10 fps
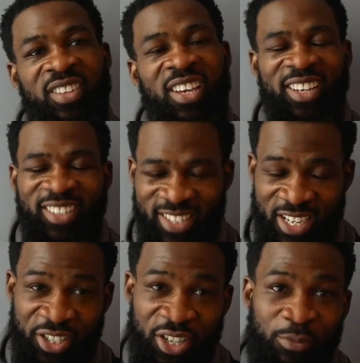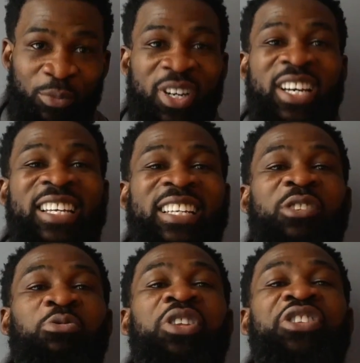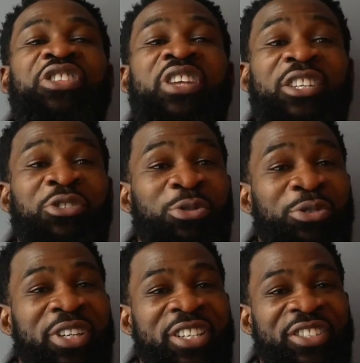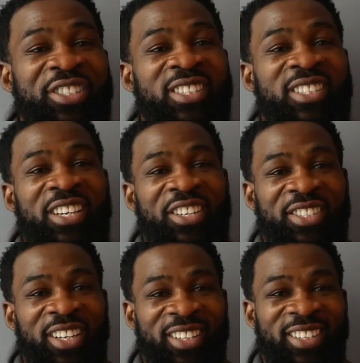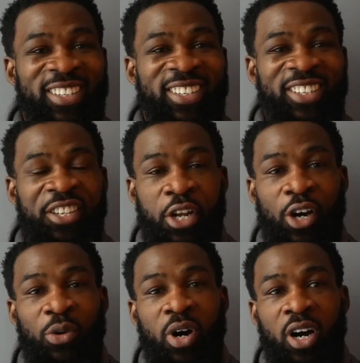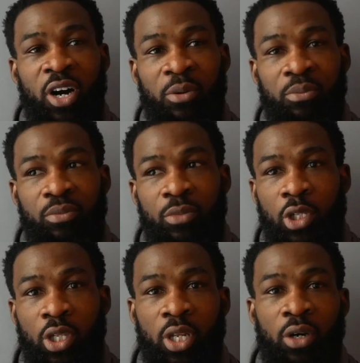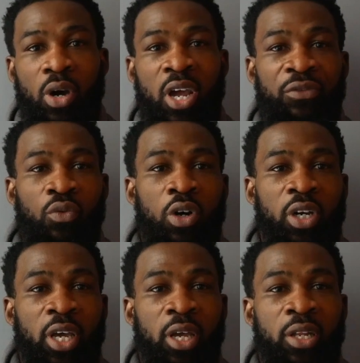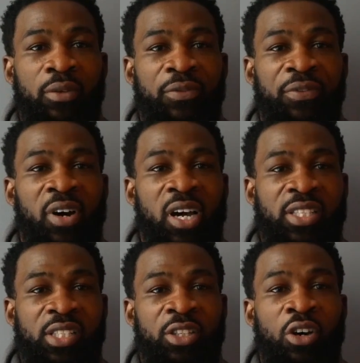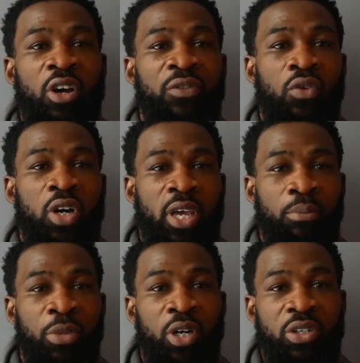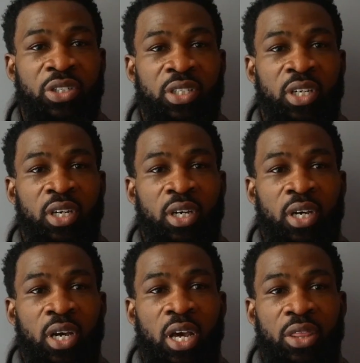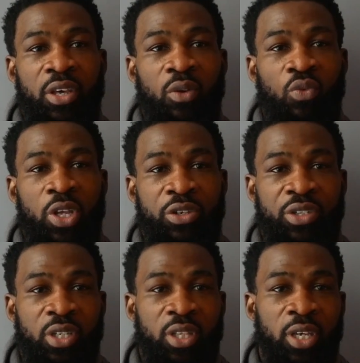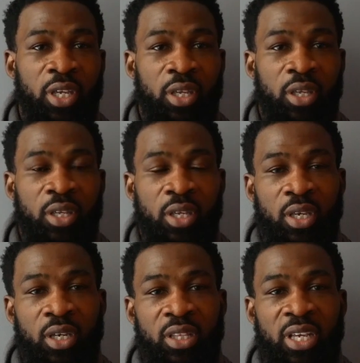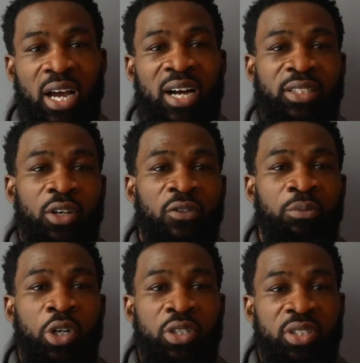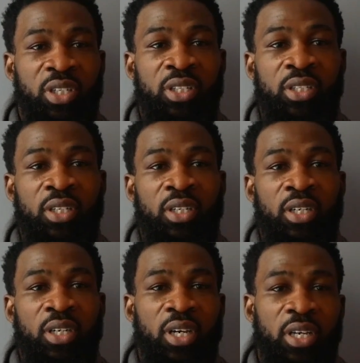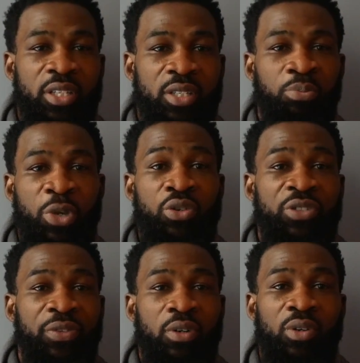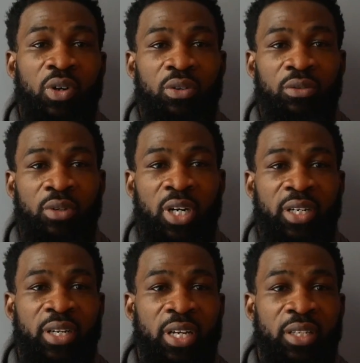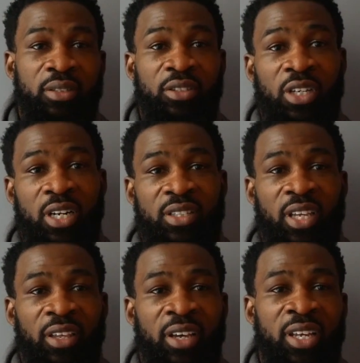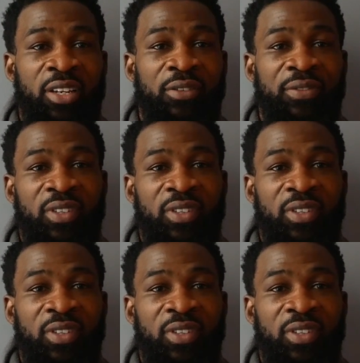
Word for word: Yeah, that's when the natural instinct kicks in. You know, everyone can fight, not everyone can box. And then when you see the act of boxing, it's beautiful, rather than trying to take your head off.